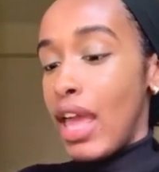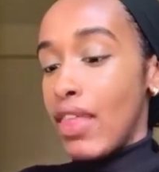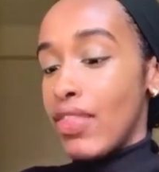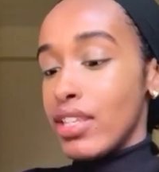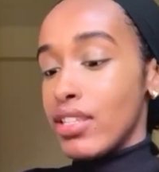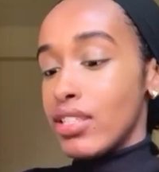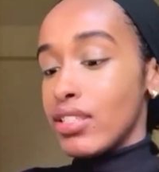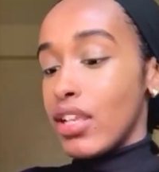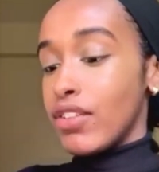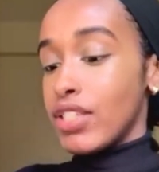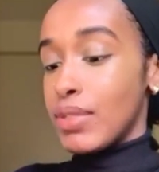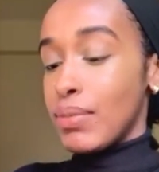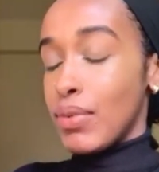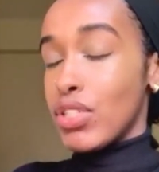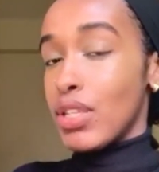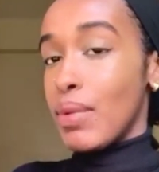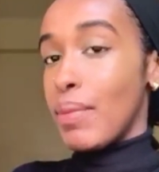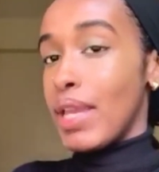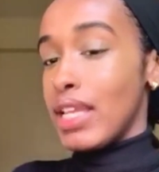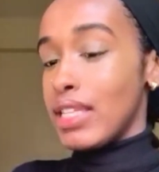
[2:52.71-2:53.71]
and this stuff
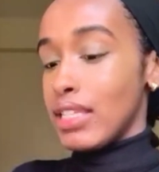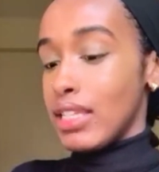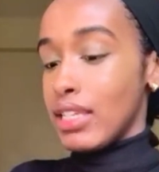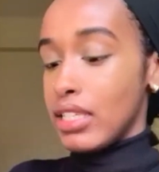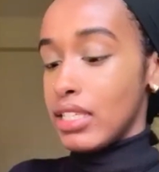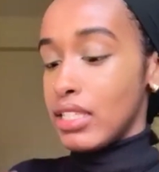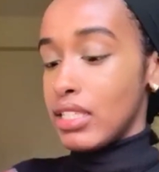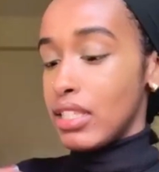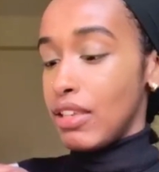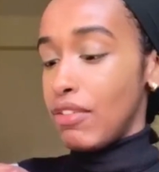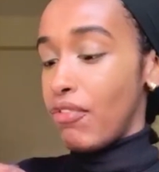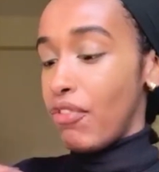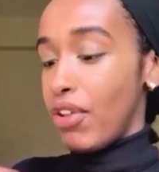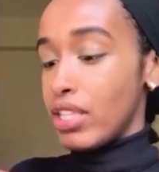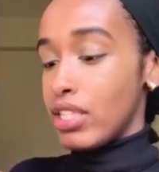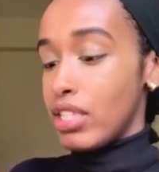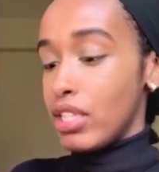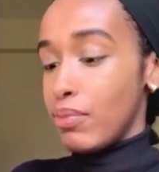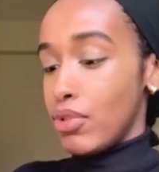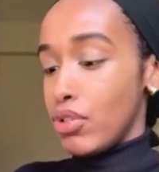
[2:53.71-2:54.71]
smells amazing. It's the
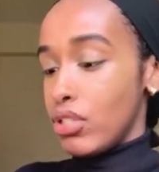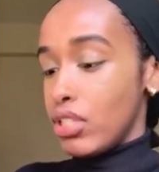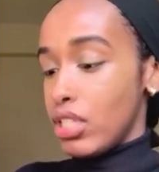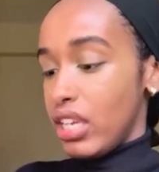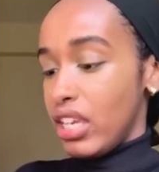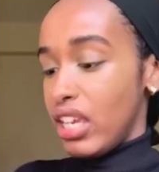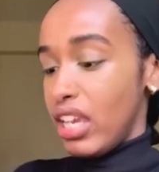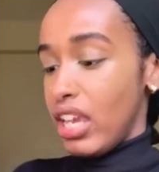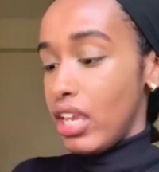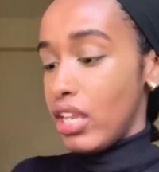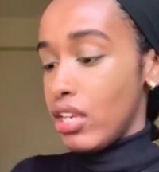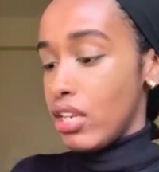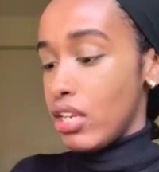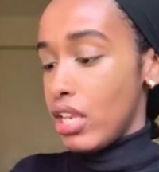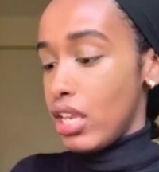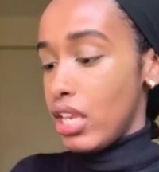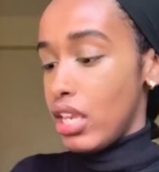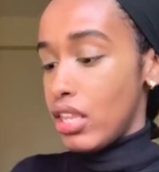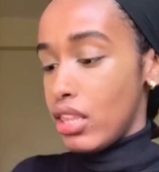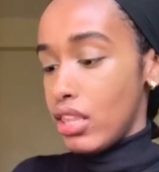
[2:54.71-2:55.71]
Fenty Beauty
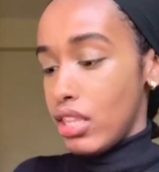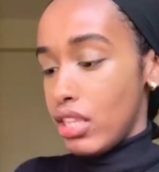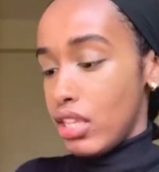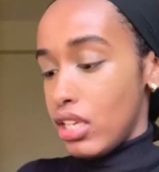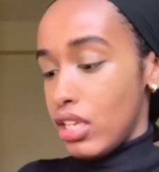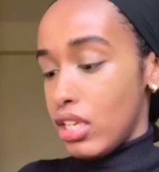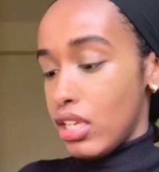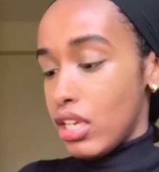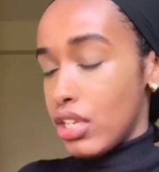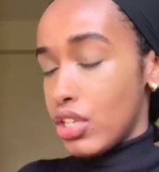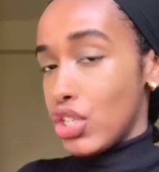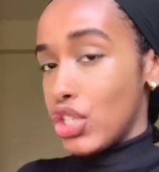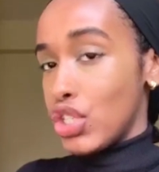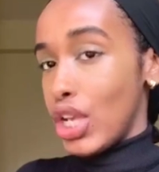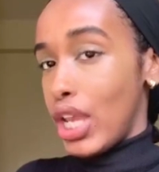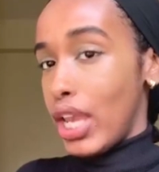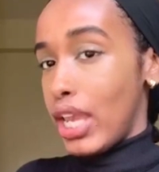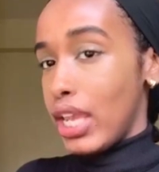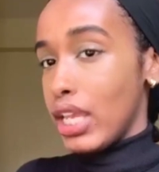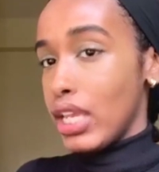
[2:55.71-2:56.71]
again in the
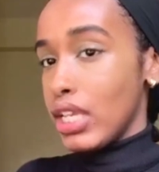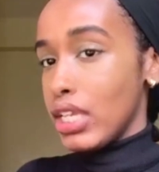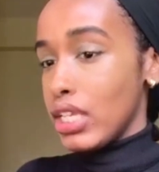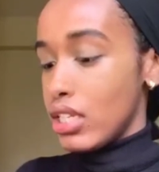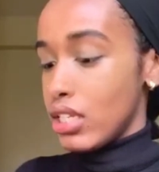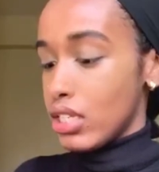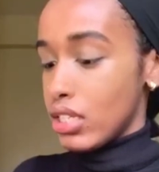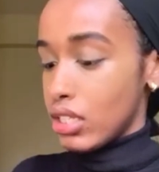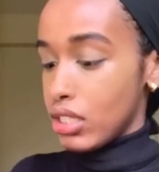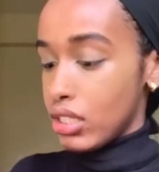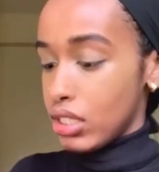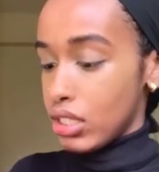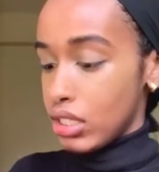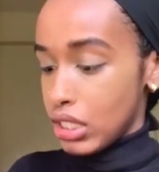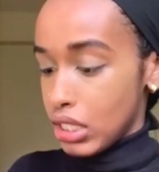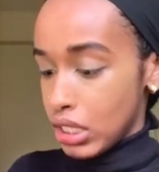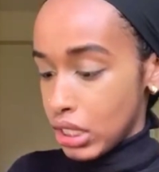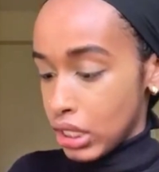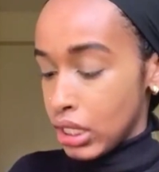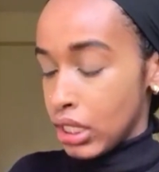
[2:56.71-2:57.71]
shade
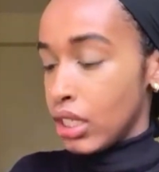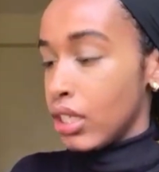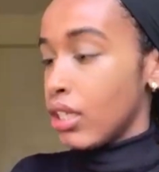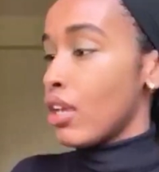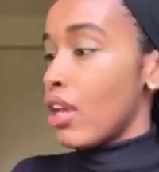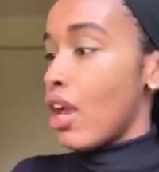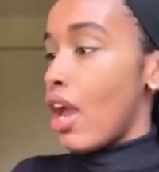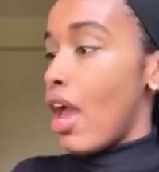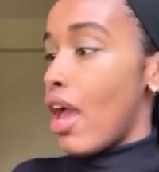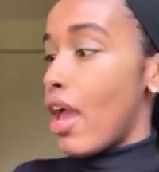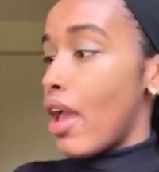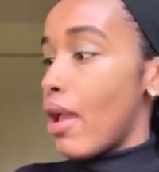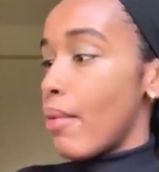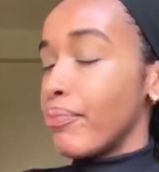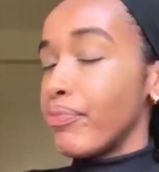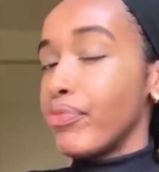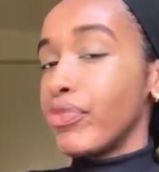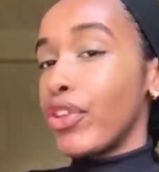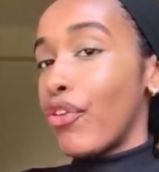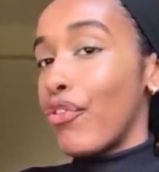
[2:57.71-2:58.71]

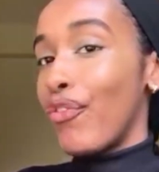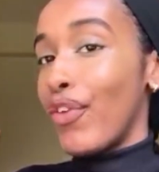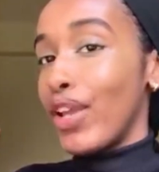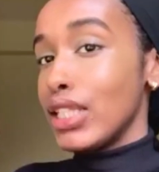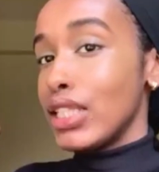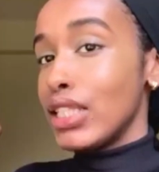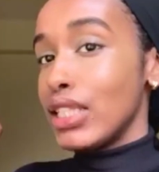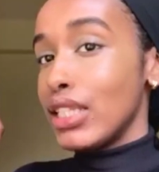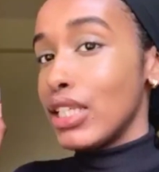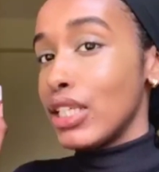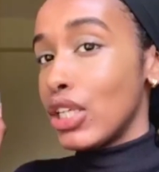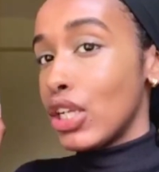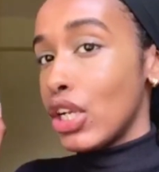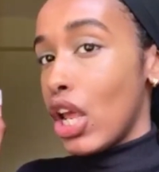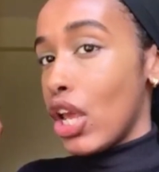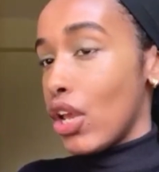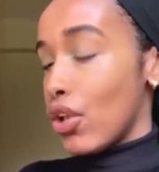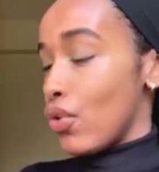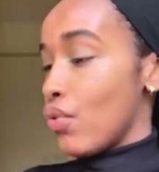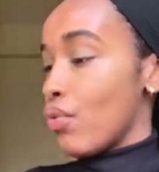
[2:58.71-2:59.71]
um, Fenty
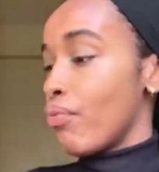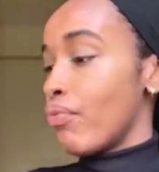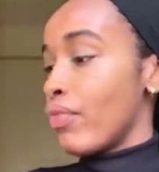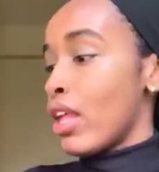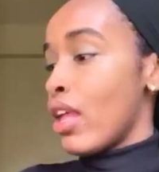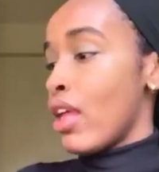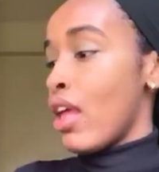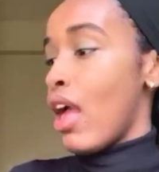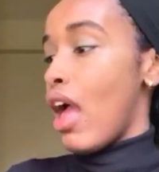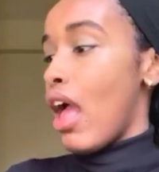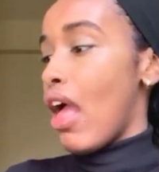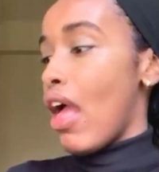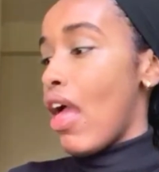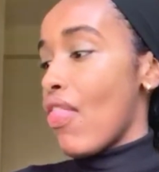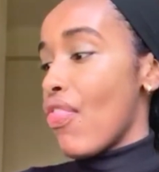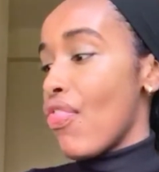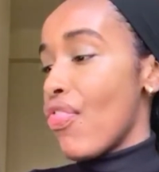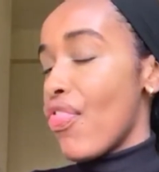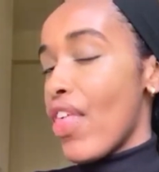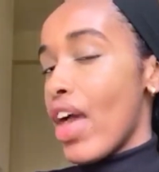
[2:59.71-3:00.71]
Glow.
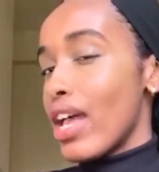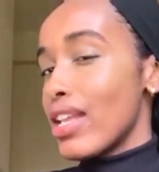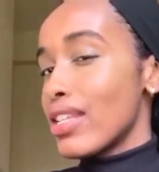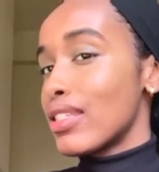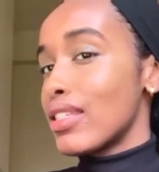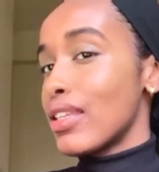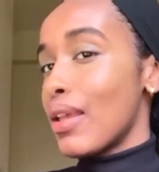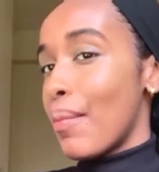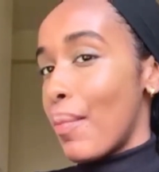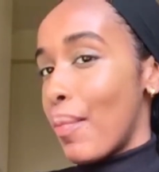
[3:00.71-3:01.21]
And that's